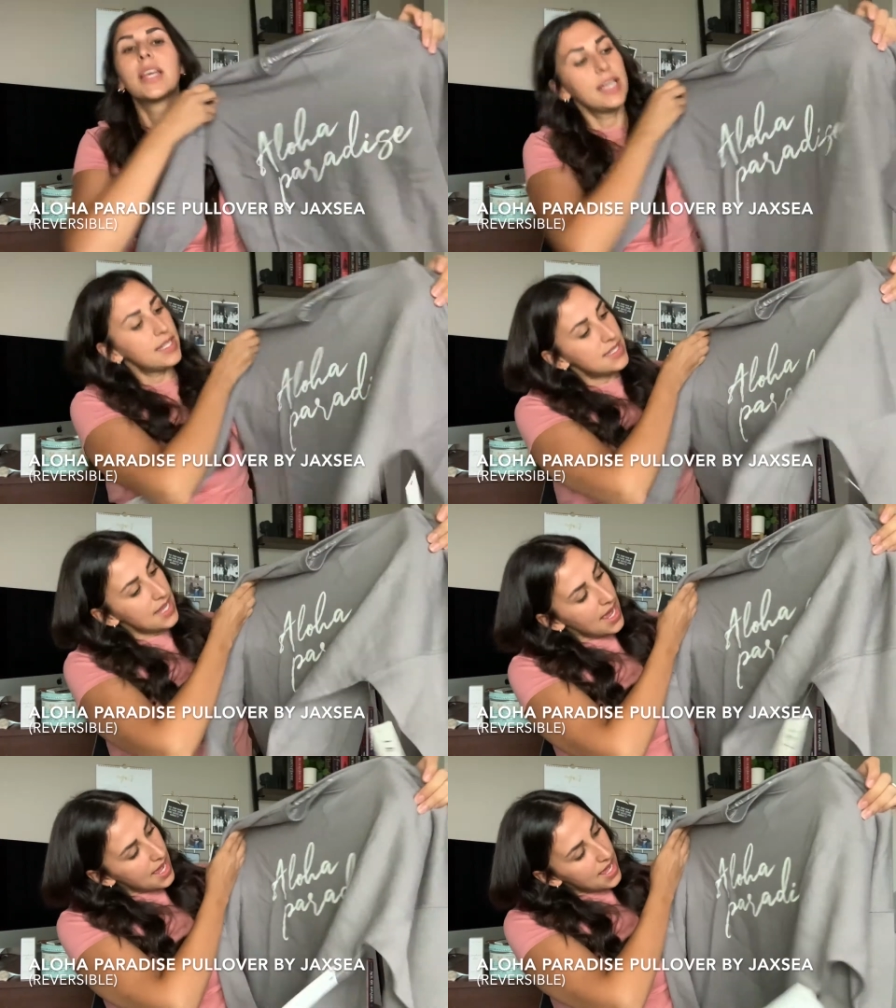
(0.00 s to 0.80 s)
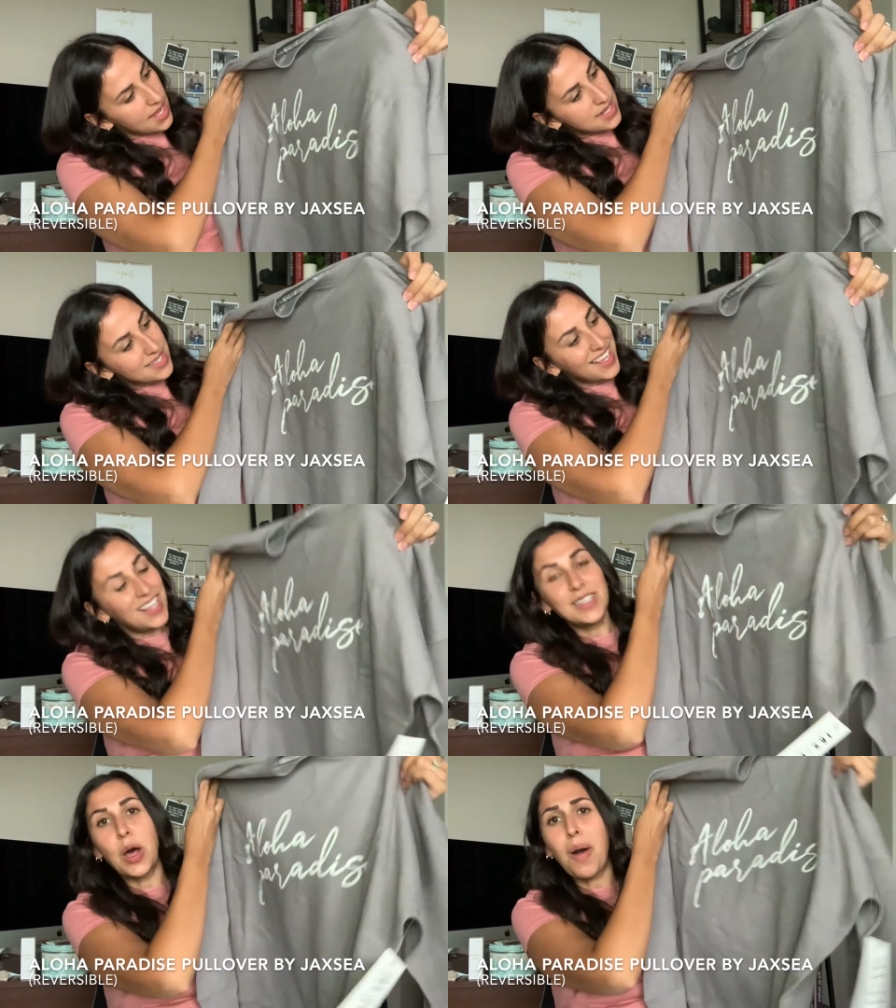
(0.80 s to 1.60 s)
It says
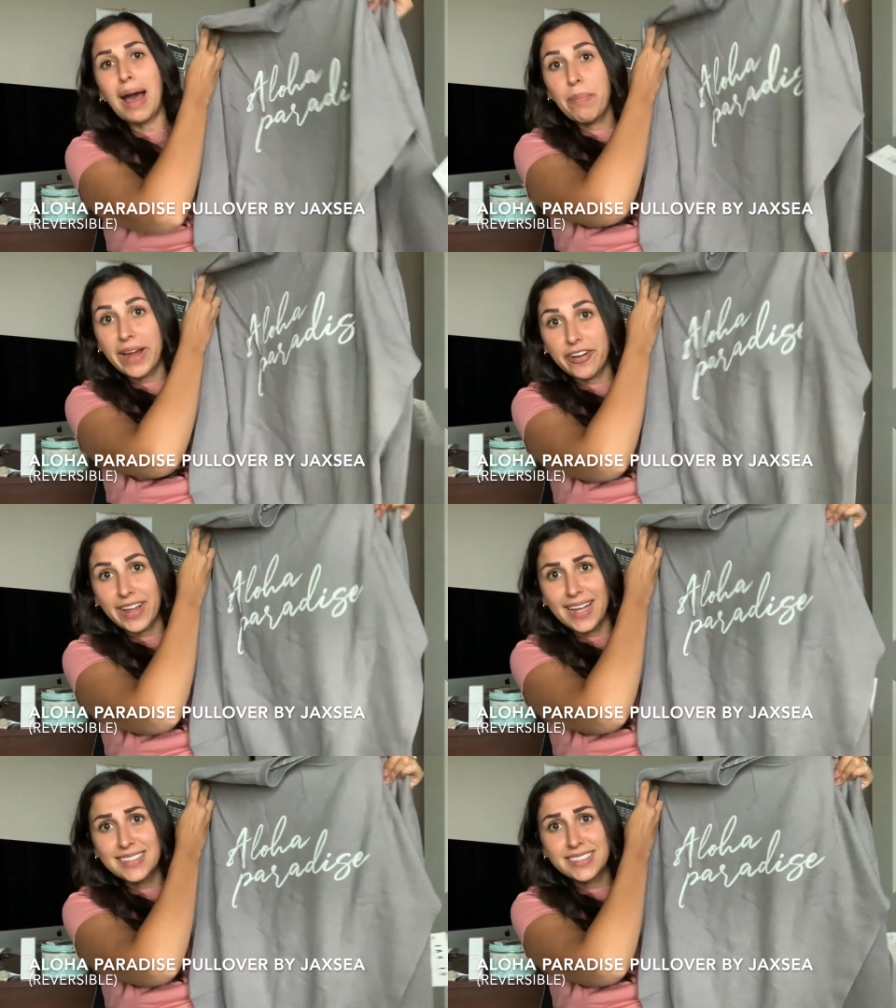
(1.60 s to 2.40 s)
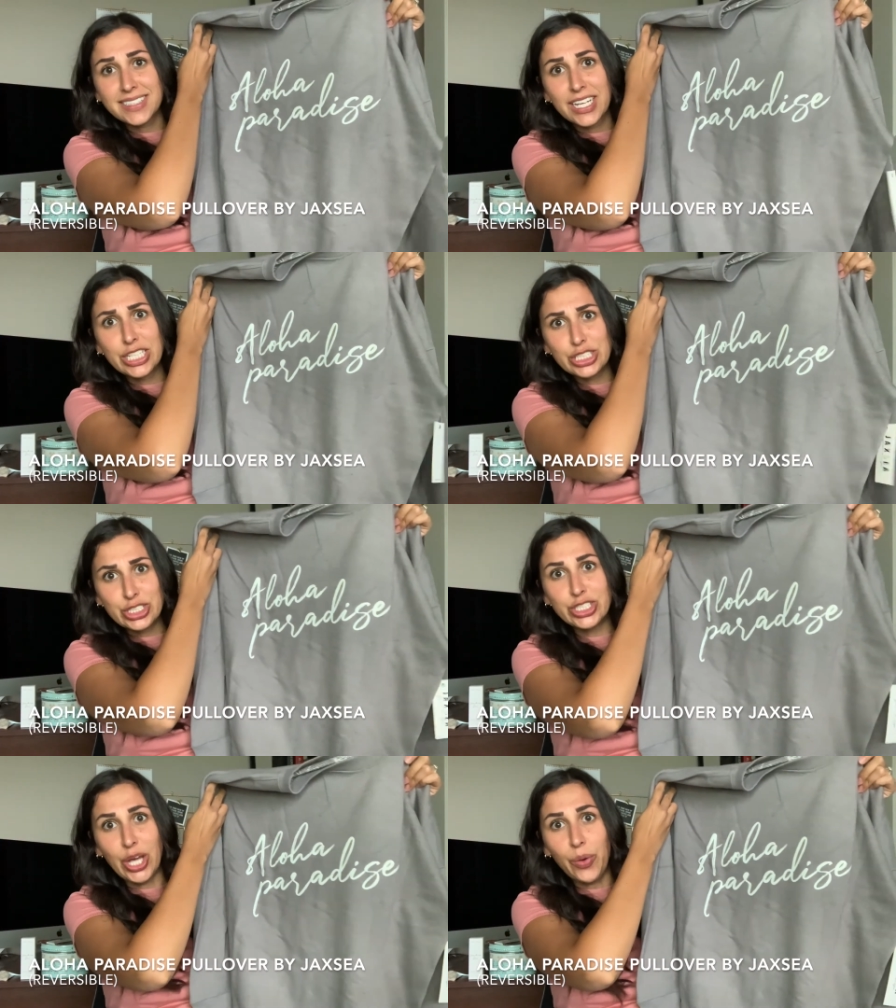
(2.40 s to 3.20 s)
Aloha Paradise.
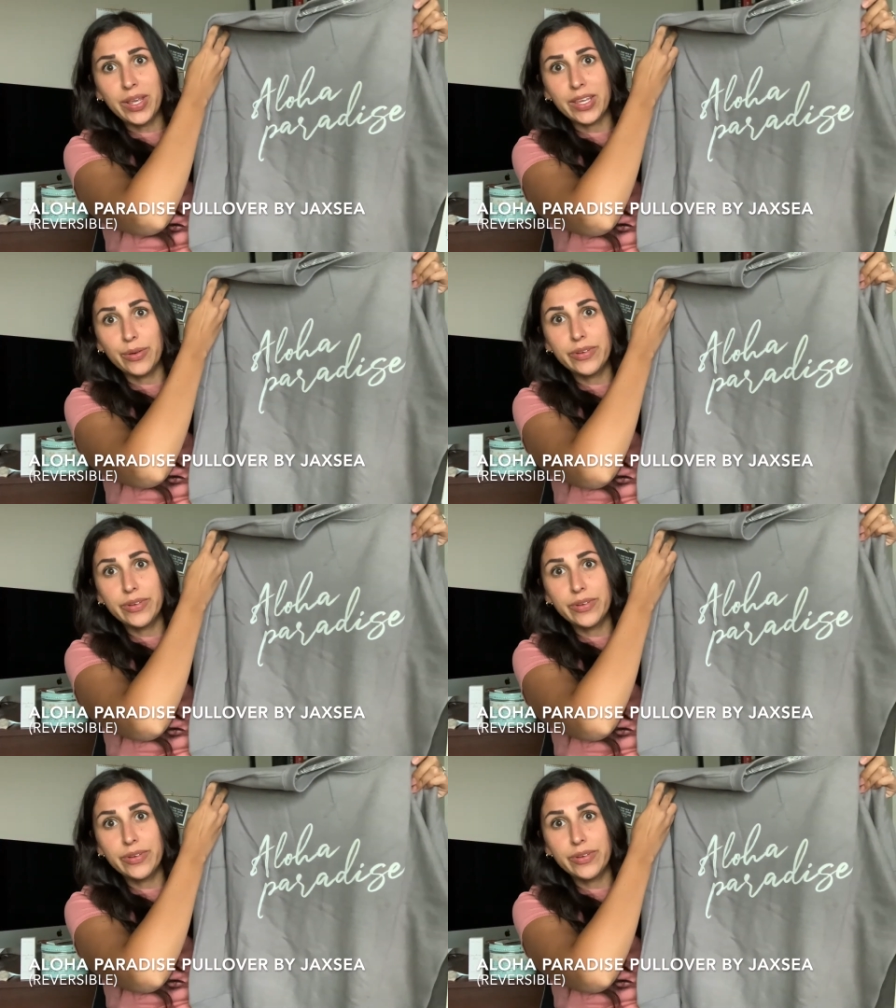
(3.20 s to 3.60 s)
So cute.